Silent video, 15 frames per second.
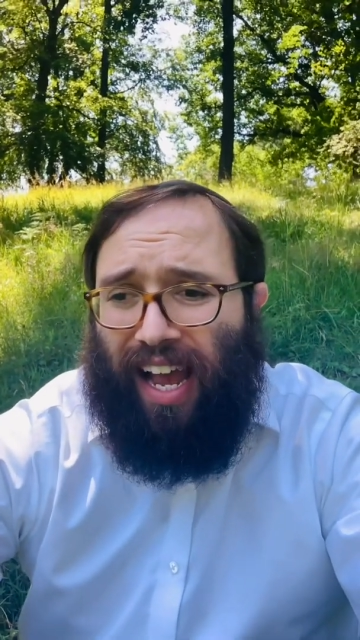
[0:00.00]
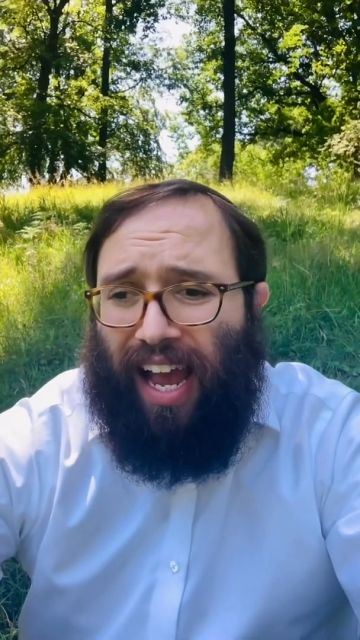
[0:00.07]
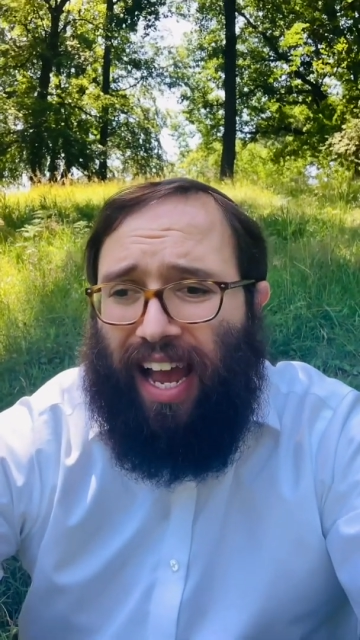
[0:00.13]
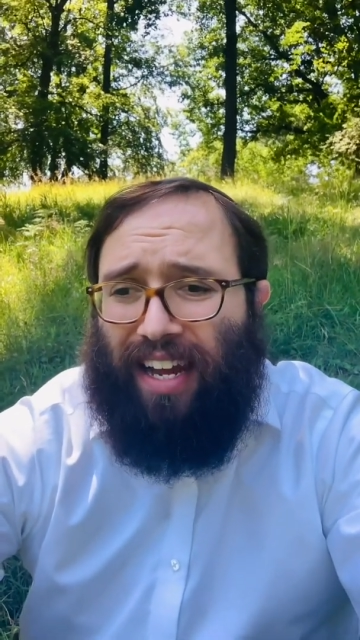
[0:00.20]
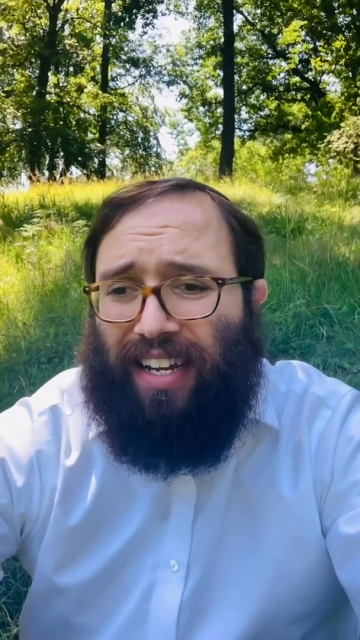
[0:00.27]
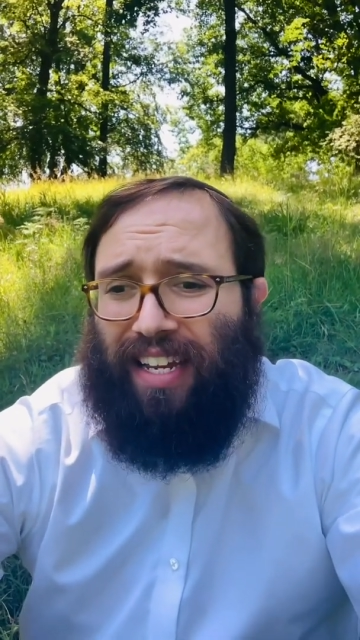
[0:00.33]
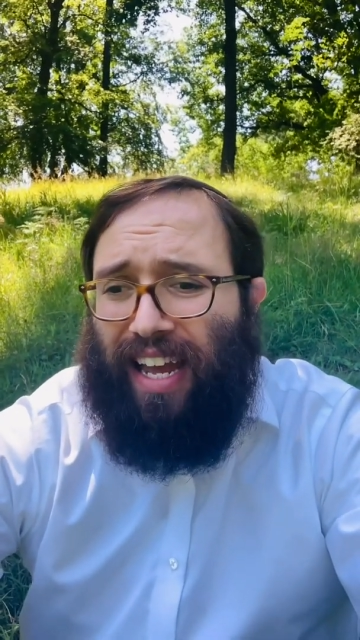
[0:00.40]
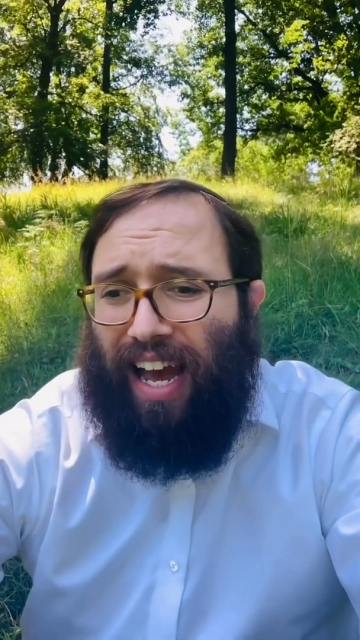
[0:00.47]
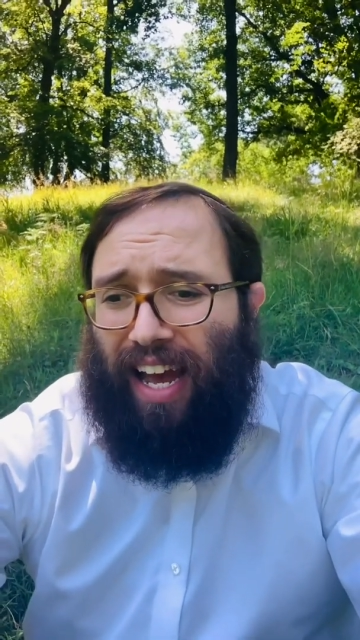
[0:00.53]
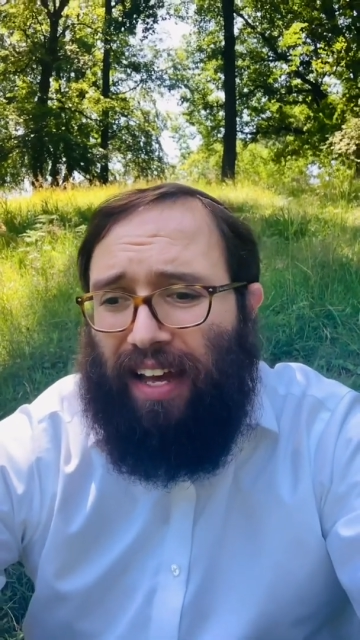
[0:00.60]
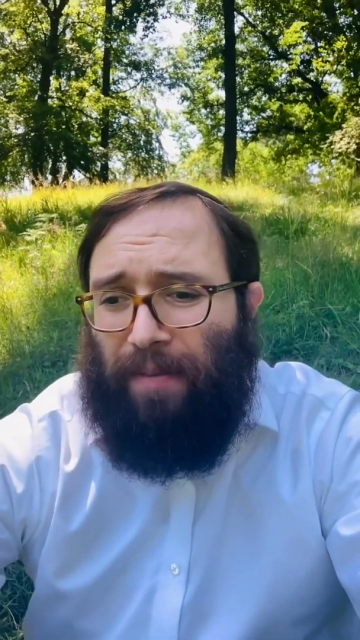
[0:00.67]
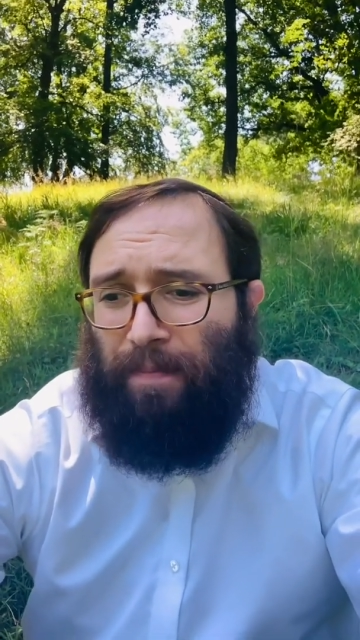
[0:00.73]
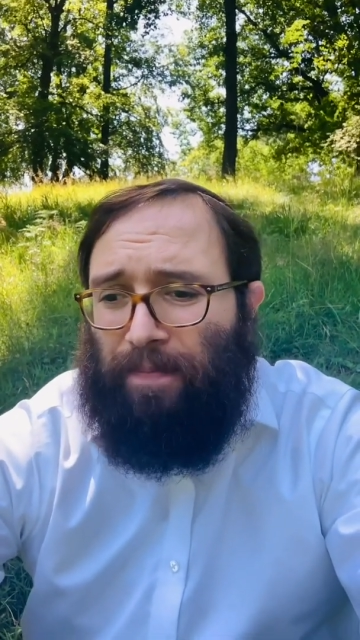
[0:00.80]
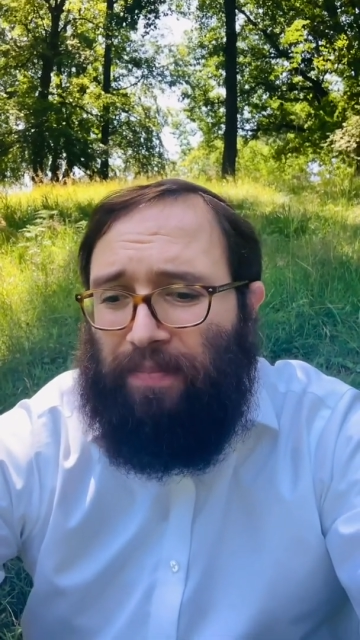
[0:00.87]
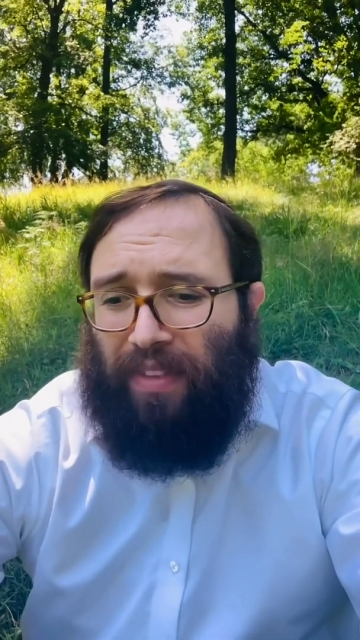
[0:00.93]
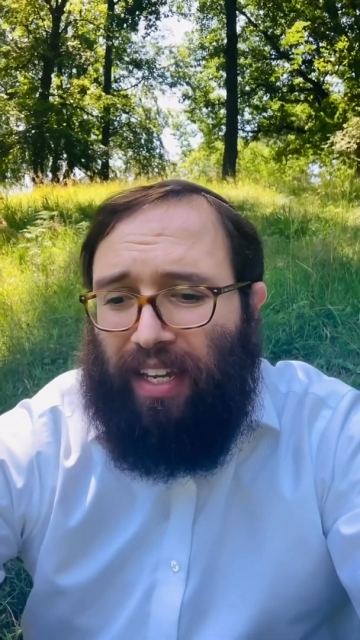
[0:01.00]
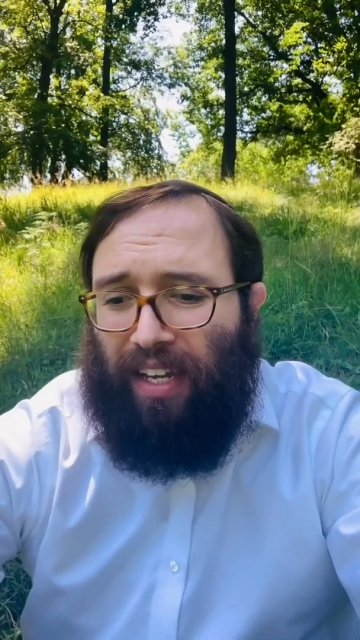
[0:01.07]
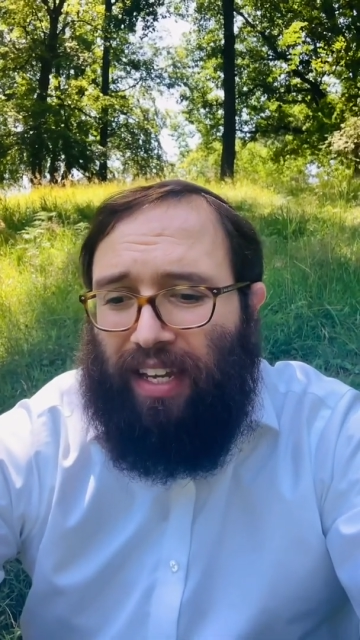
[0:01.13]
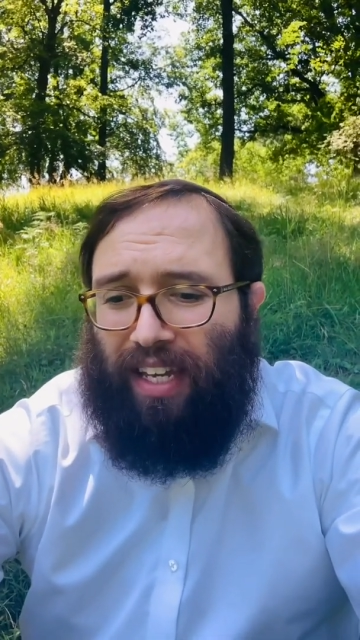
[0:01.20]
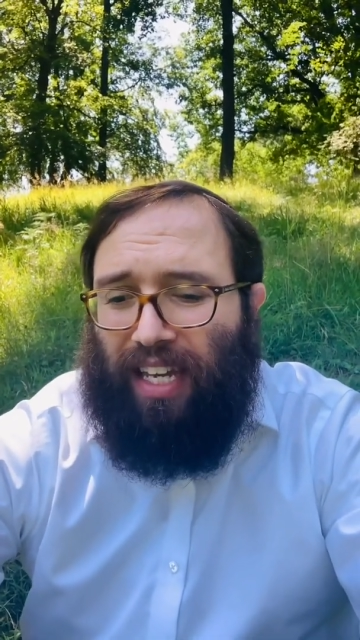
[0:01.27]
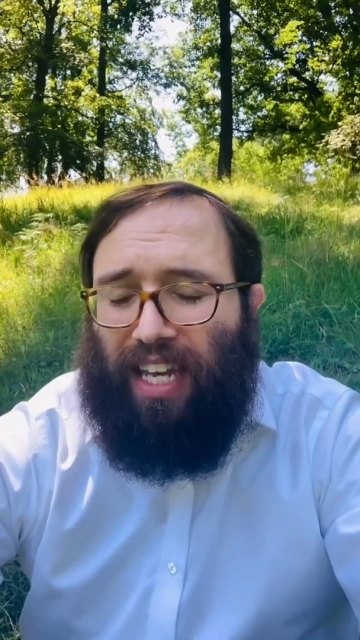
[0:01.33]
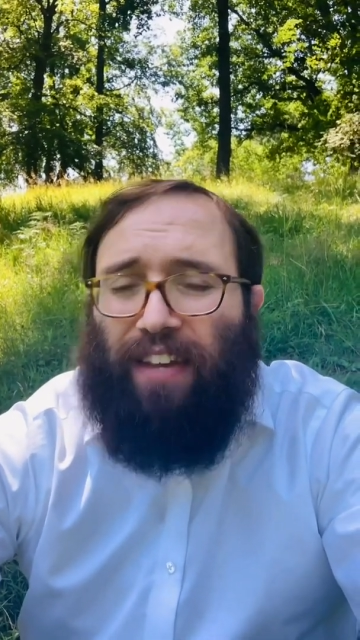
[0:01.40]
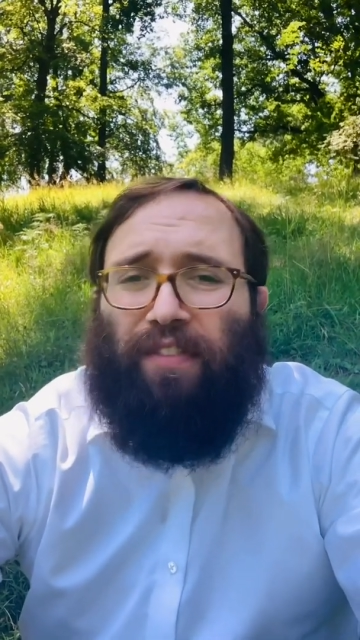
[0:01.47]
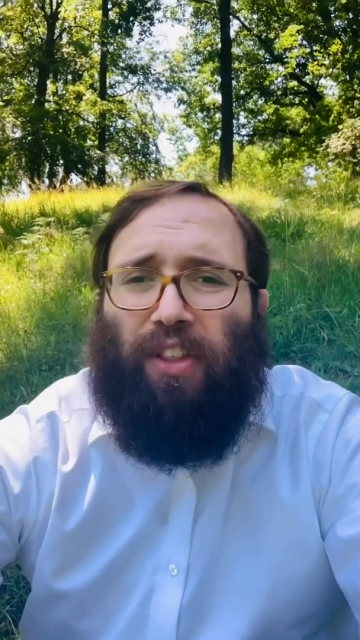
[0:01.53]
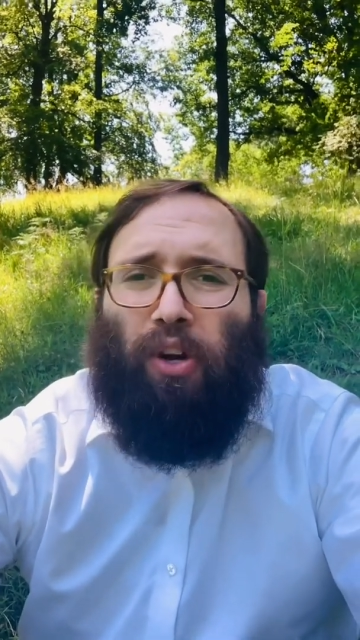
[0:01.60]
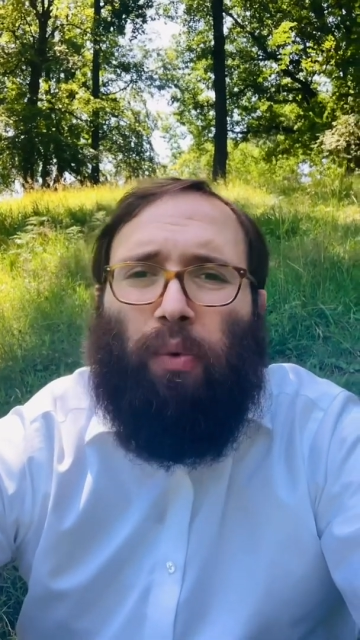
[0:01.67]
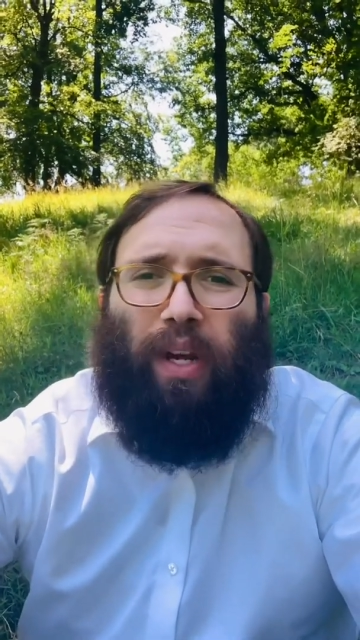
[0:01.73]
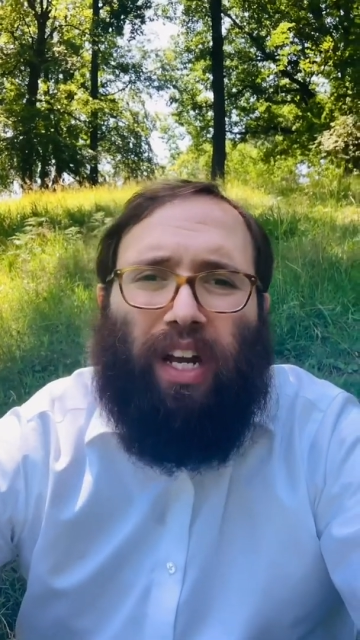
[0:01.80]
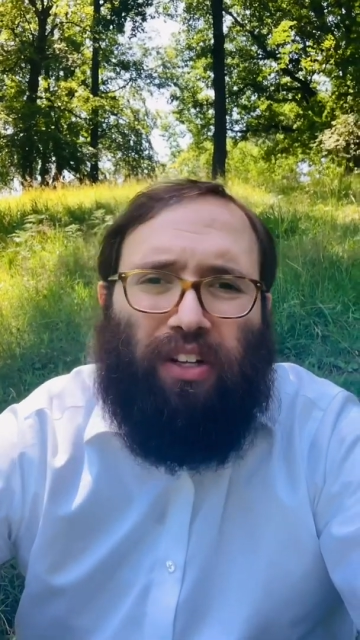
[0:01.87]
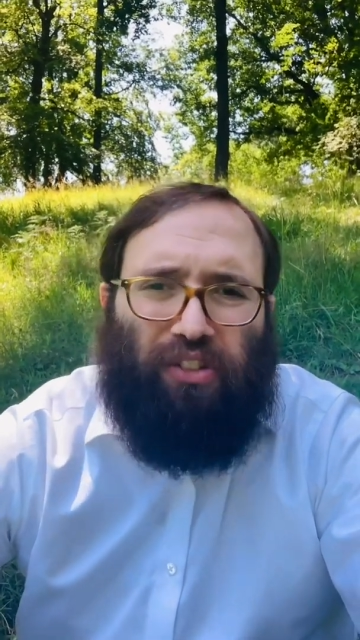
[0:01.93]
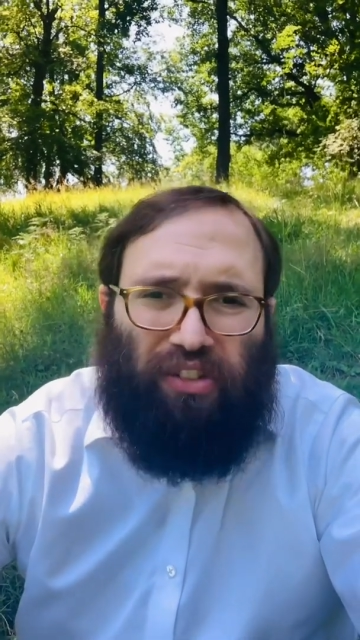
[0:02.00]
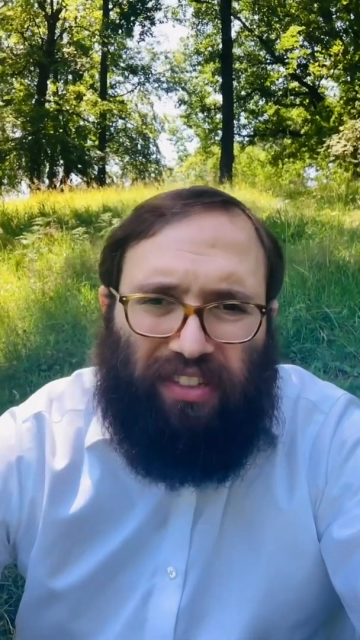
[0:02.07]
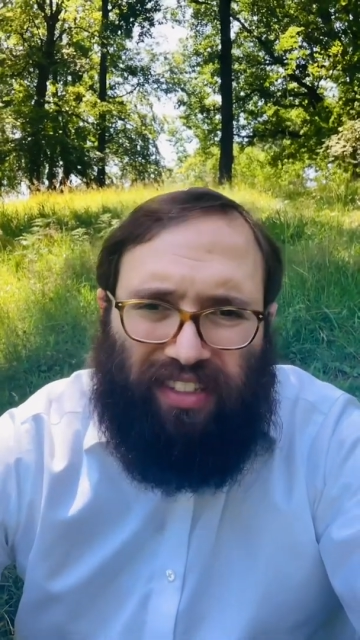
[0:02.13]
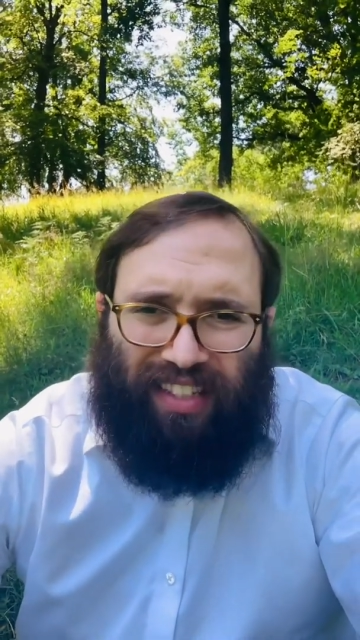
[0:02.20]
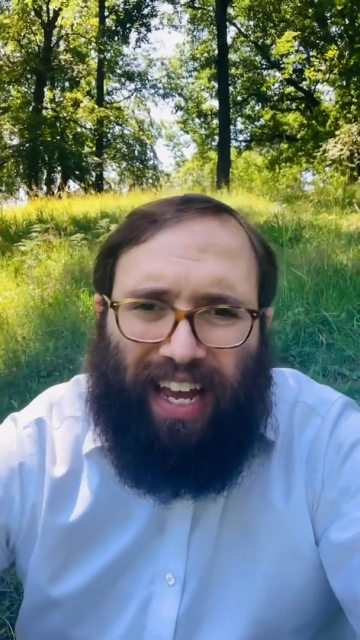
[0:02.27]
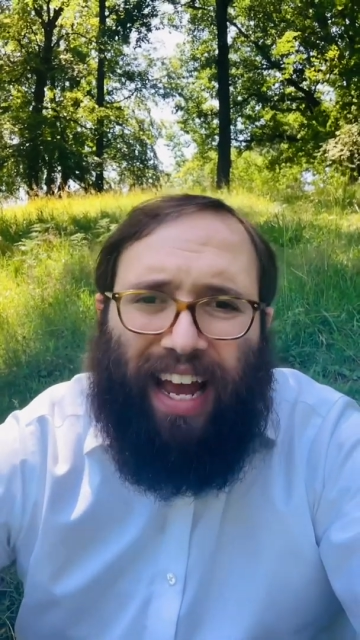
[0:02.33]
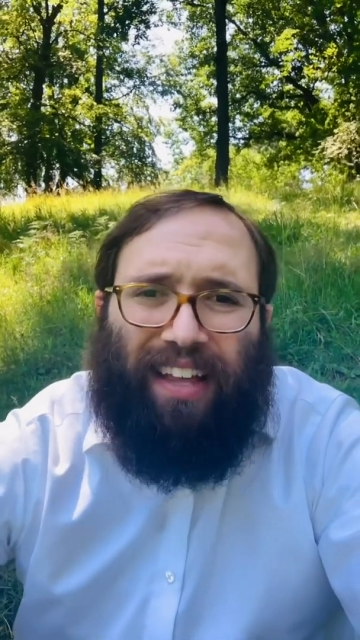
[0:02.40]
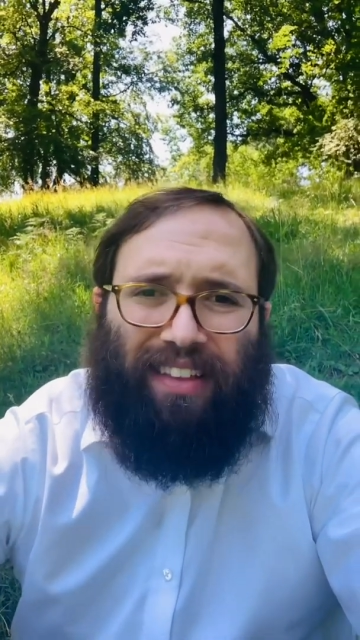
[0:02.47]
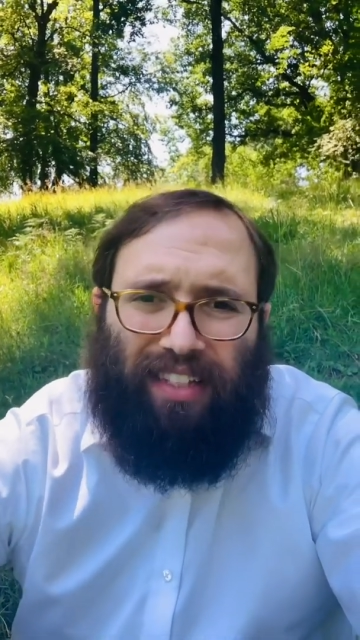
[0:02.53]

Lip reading: And yet, even though we understand